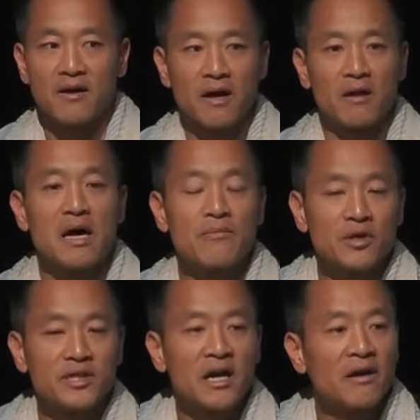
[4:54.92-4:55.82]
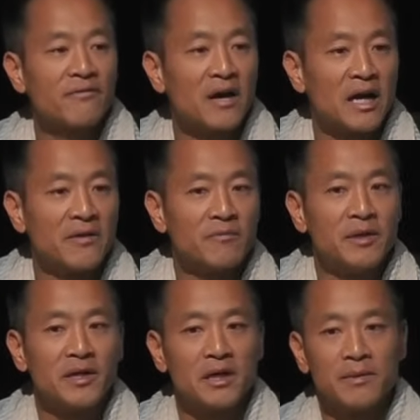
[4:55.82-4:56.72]
a lot more terrifying for me
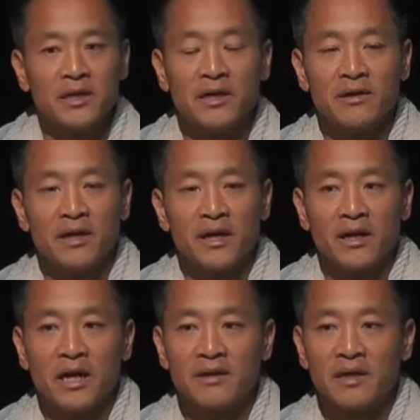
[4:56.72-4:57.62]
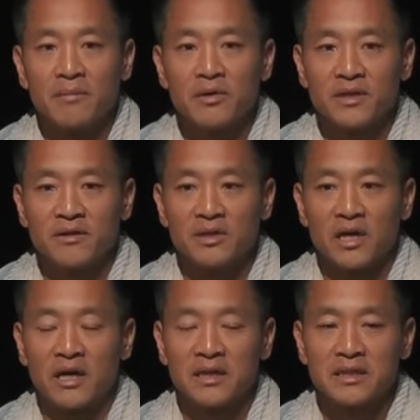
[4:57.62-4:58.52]
to come here than I think most other
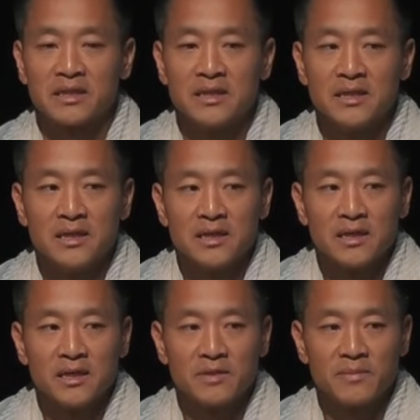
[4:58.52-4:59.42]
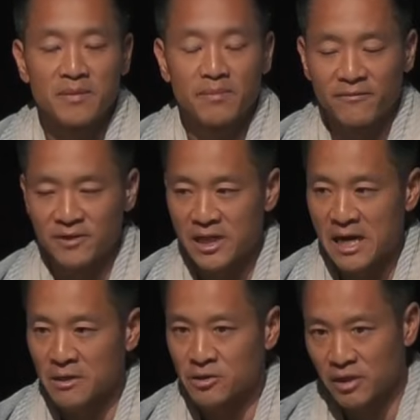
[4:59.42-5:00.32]
talks been a bit of a
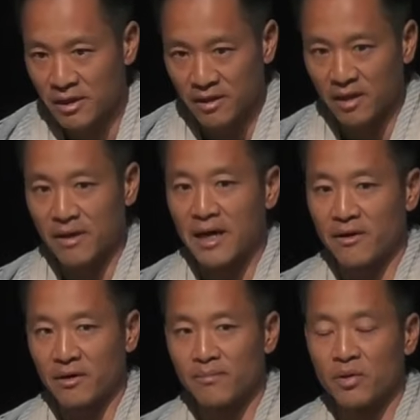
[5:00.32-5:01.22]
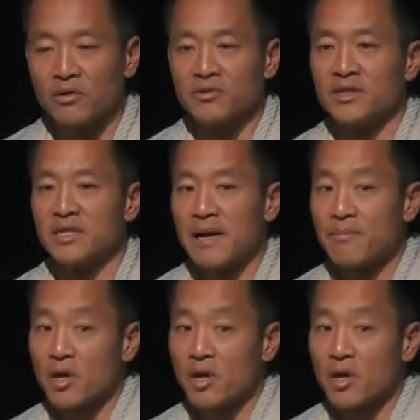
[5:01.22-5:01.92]
challenge trying to think about how to compose this. I'm